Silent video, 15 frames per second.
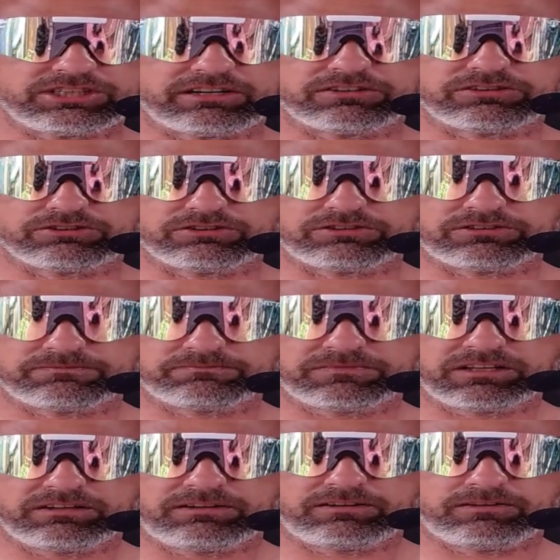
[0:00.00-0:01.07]
Jared Gooden
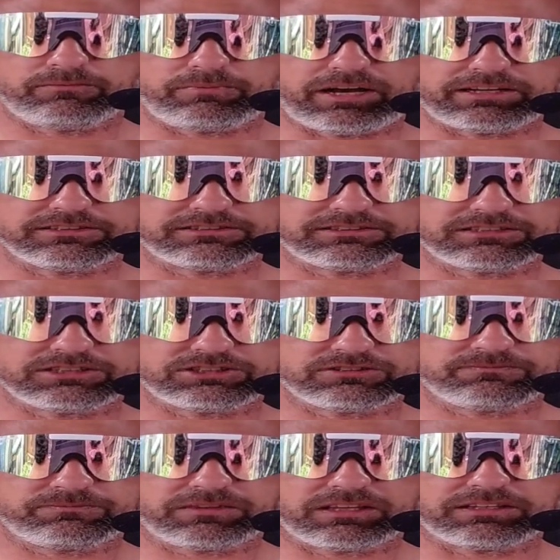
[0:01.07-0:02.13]
by
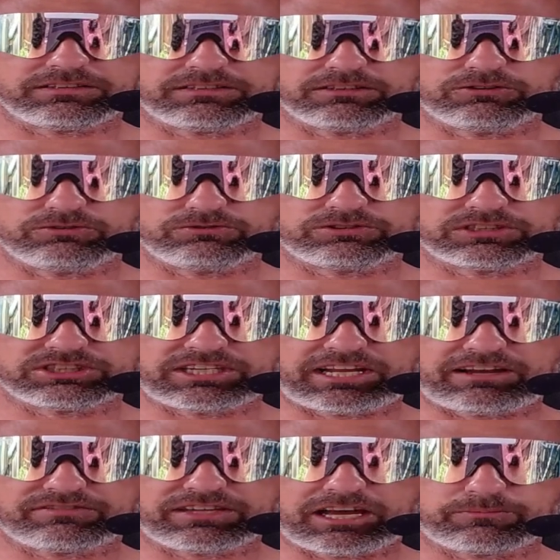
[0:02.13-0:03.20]
decision. He did lose to
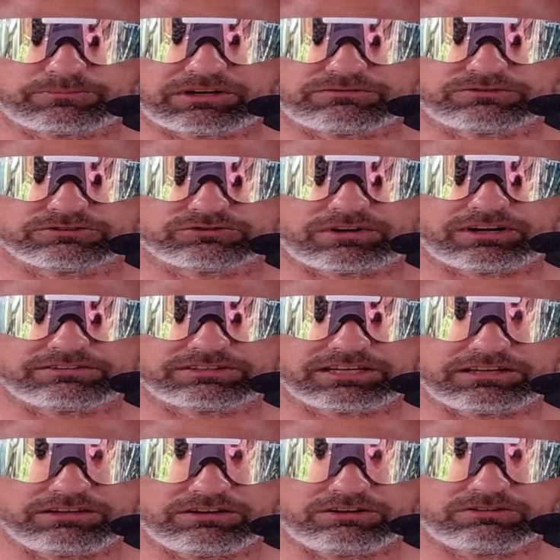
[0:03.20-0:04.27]
Shavkat by first round
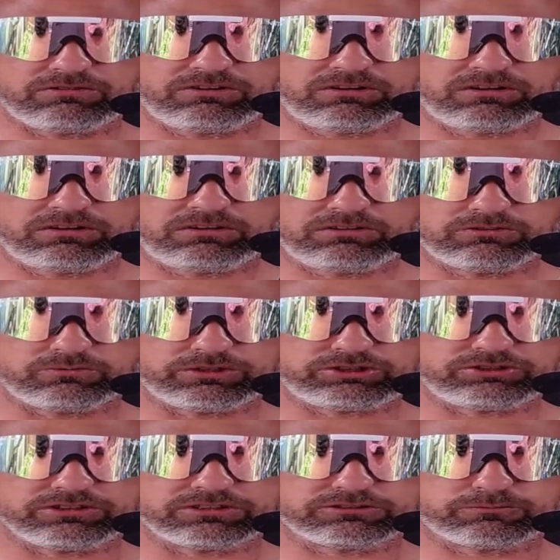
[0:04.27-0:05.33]
KO,
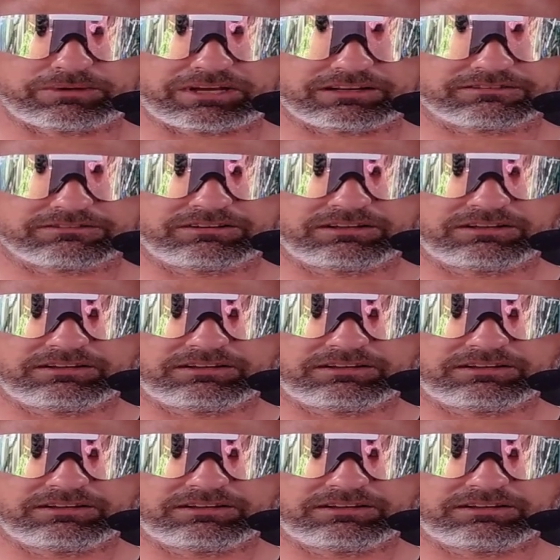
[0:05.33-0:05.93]
which you'd expect.